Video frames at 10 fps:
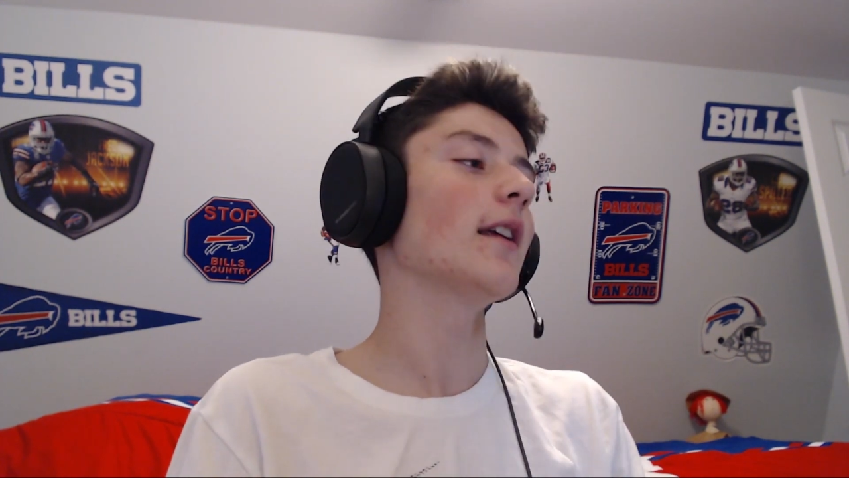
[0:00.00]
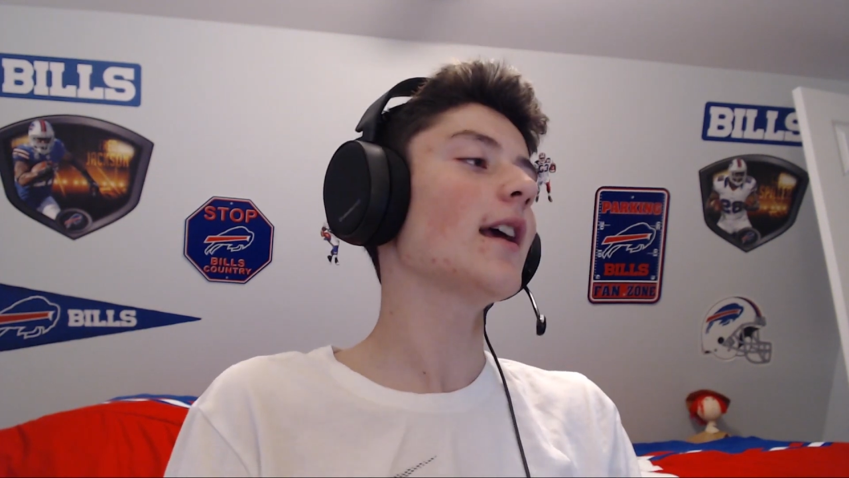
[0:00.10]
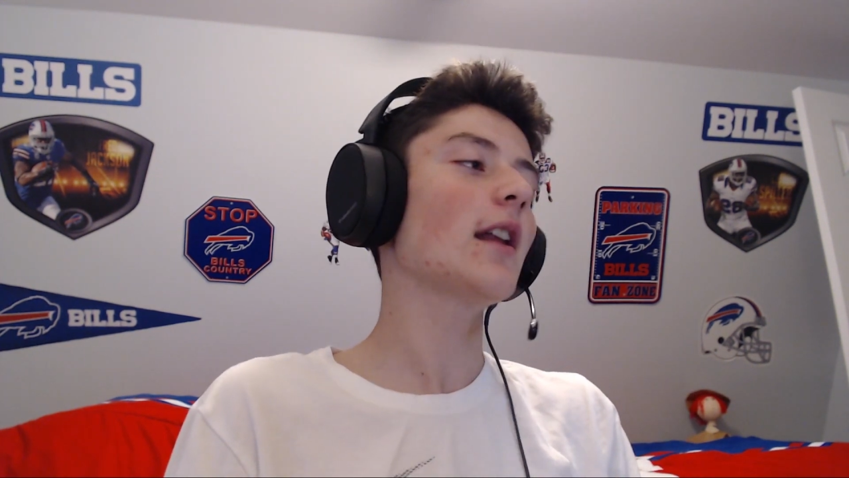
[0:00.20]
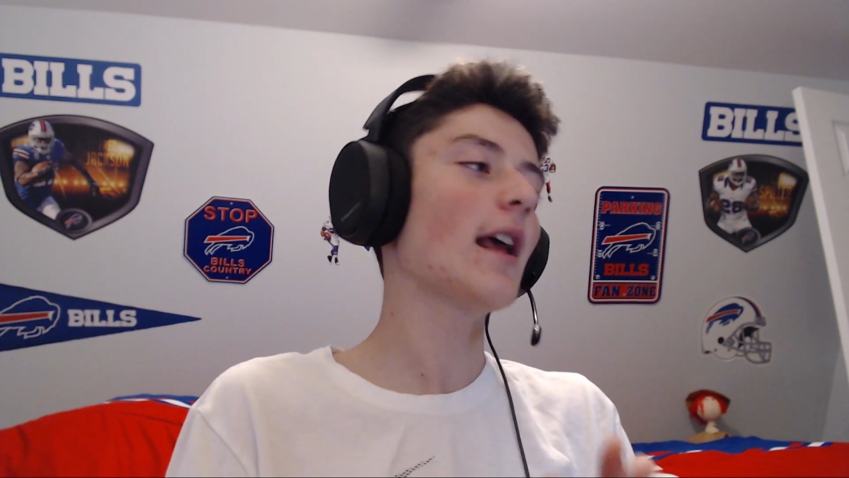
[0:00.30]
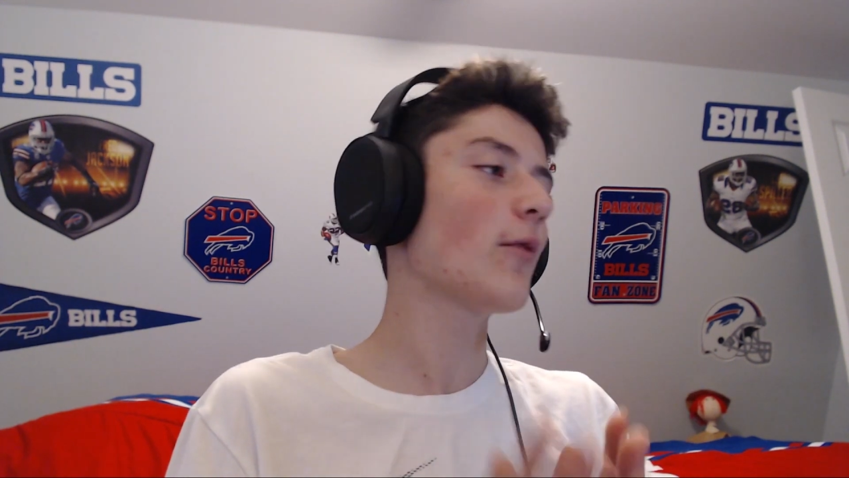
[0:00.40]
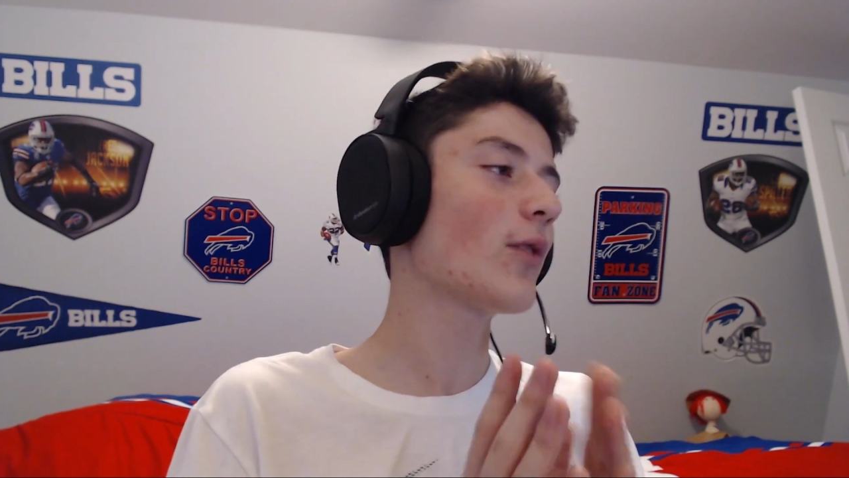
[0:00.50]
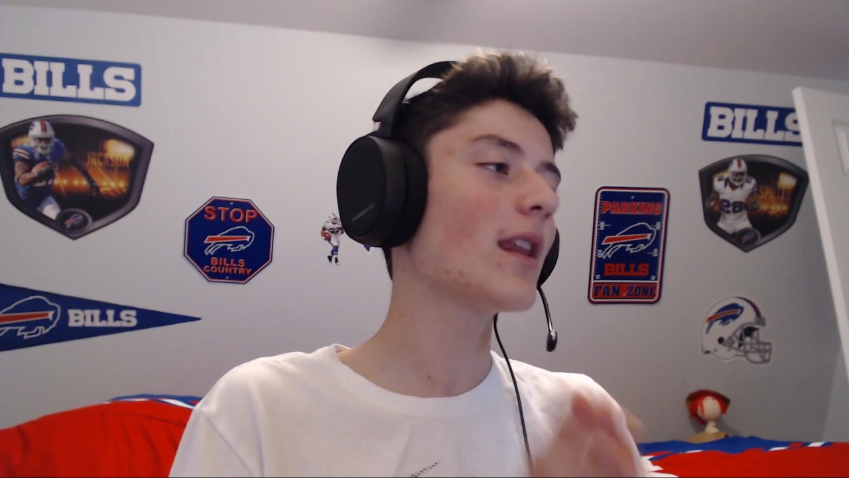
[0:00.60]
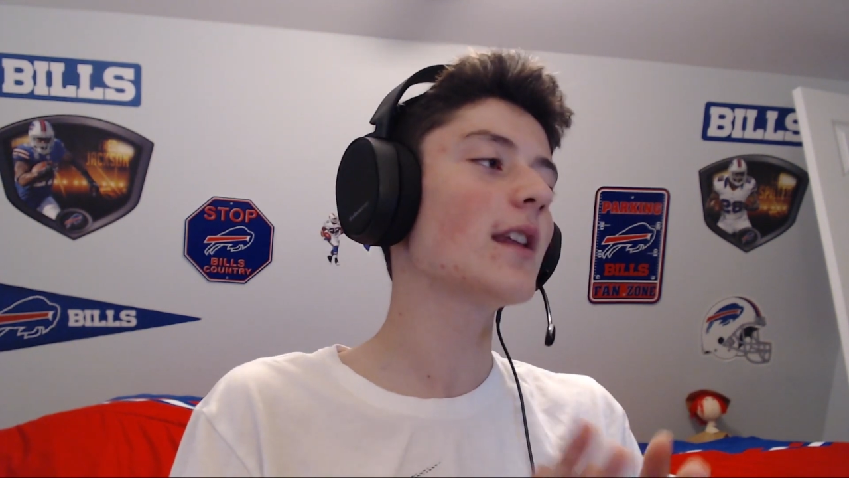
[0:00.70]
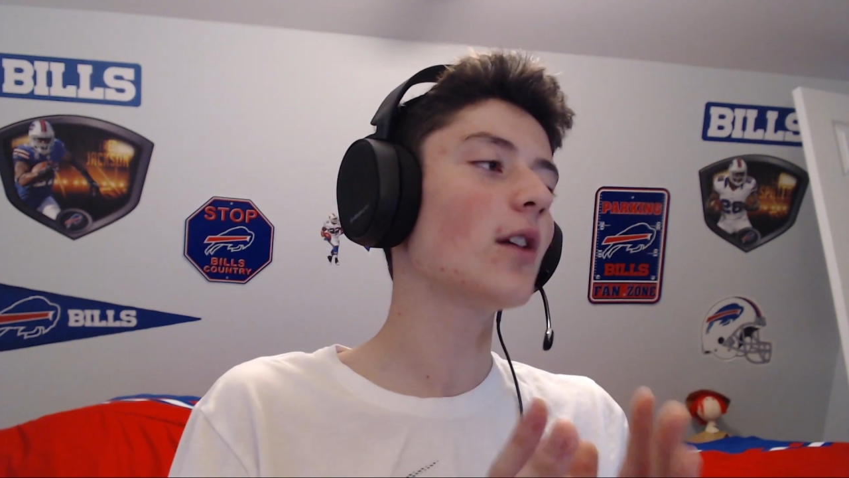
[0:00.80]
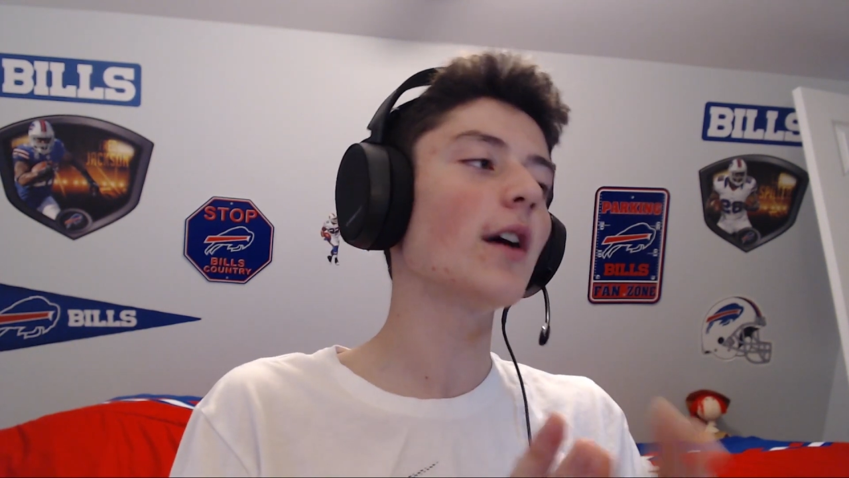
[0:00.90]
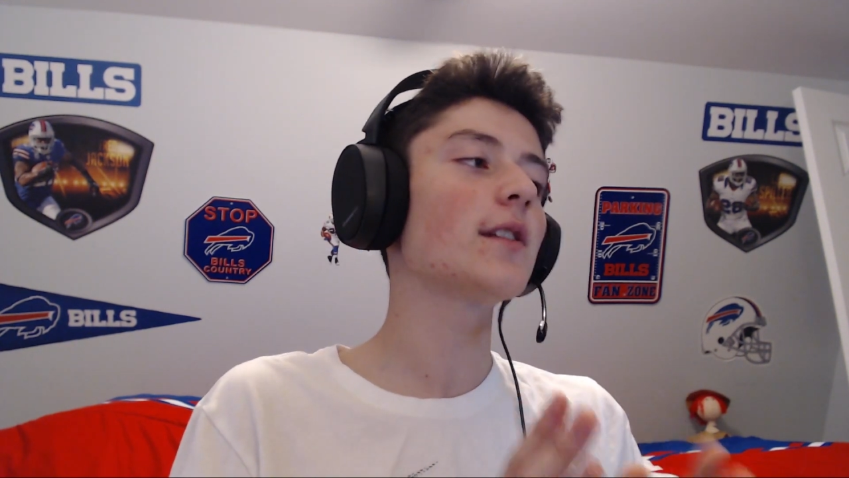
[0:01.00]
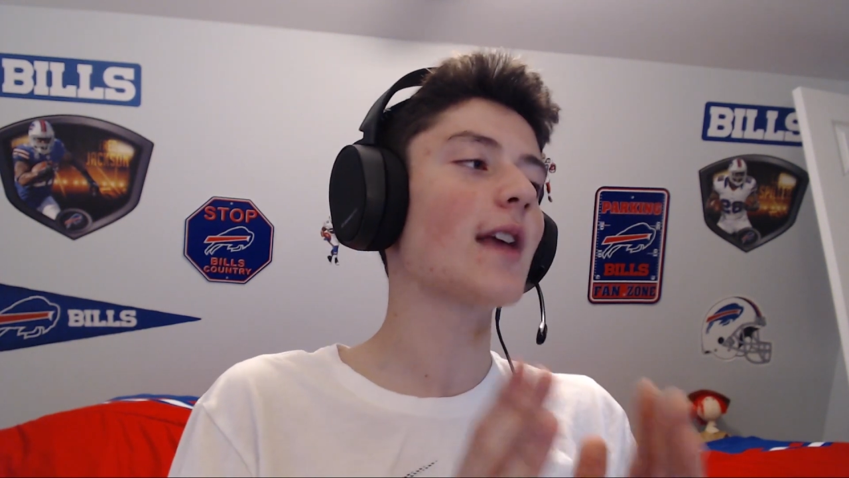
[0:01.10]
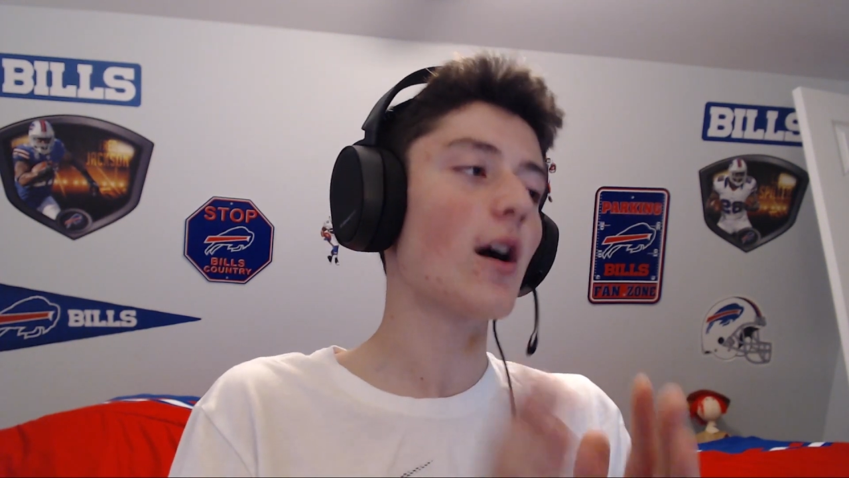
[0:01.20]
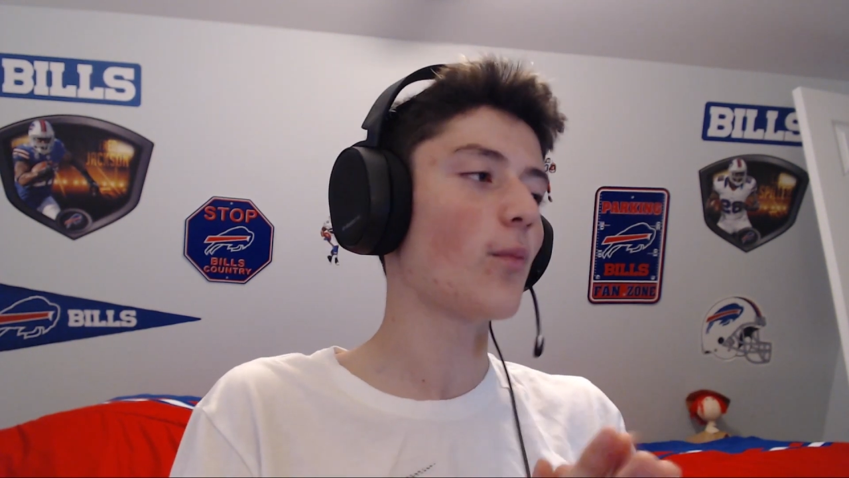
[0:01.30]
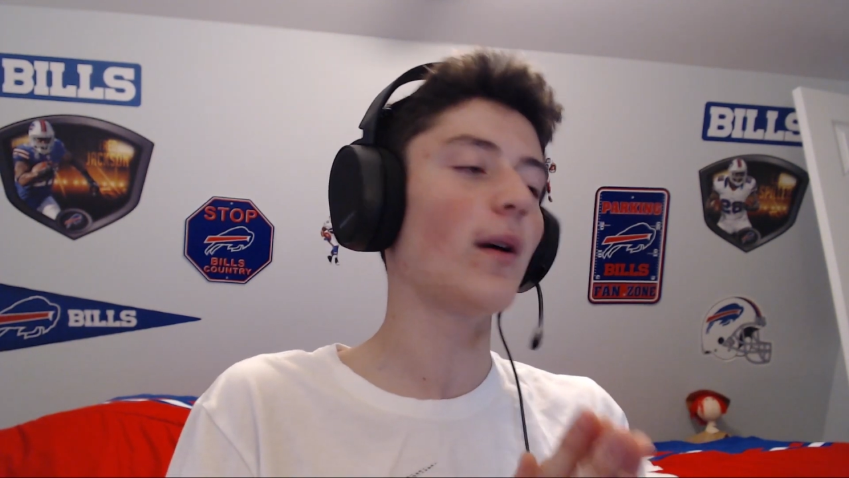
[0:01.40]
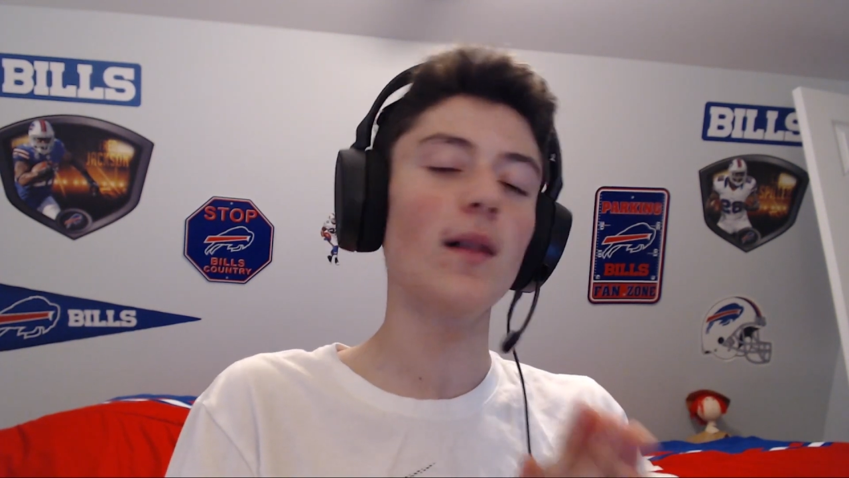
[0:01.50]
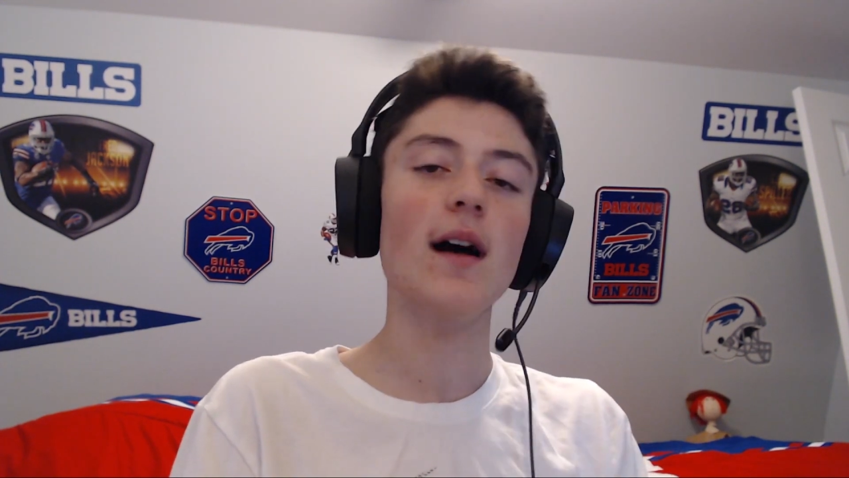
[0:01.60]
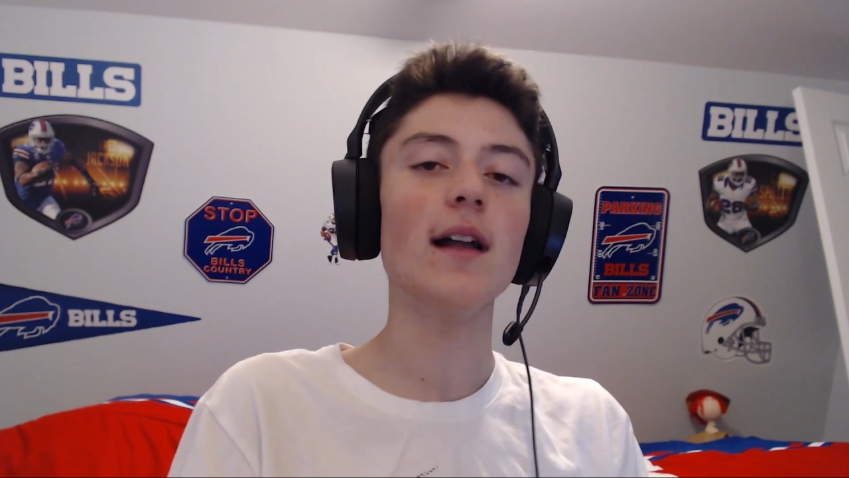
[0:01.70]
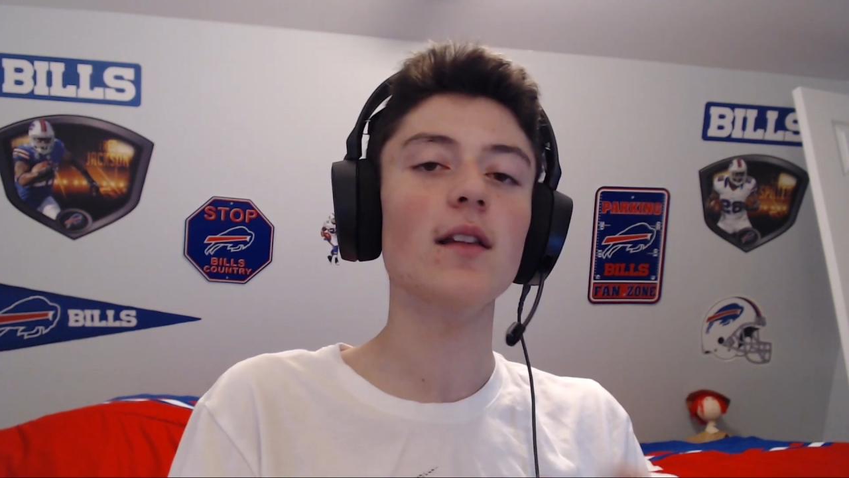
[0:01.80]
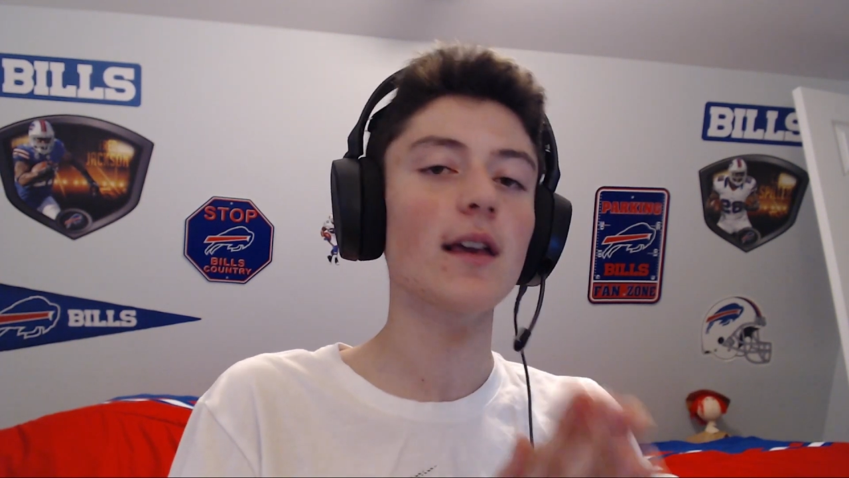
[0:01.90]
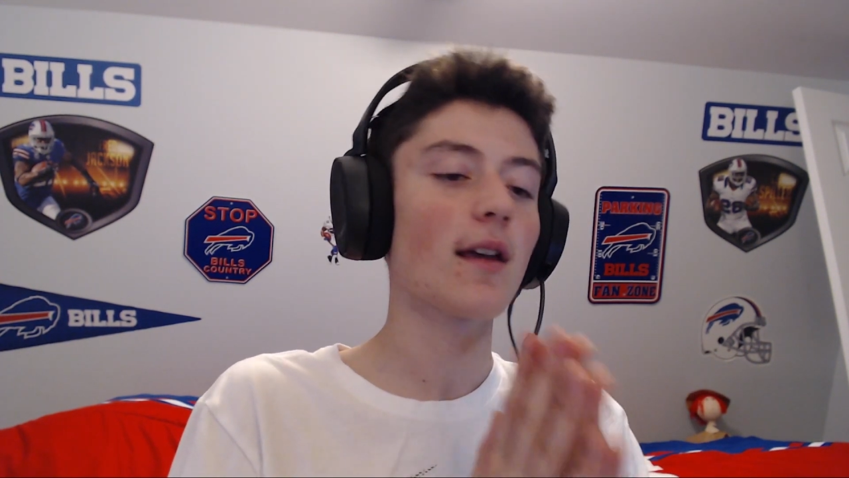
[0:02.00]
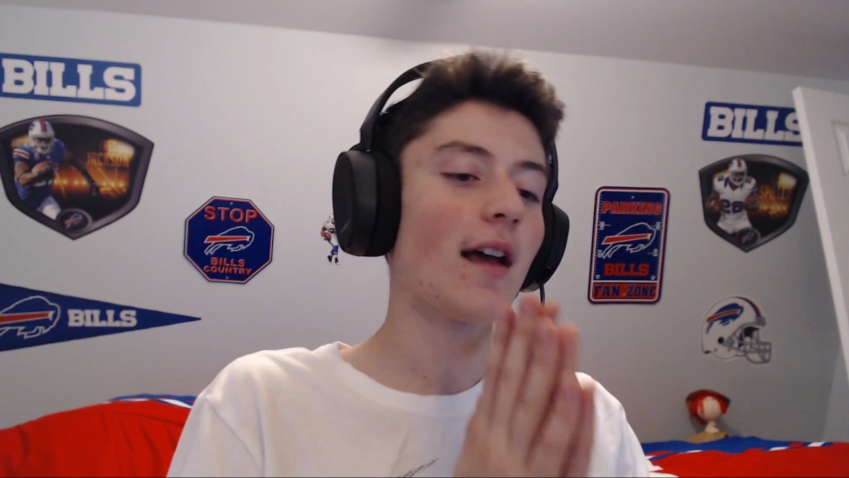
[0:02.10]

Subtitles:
It really does help a lot. Like,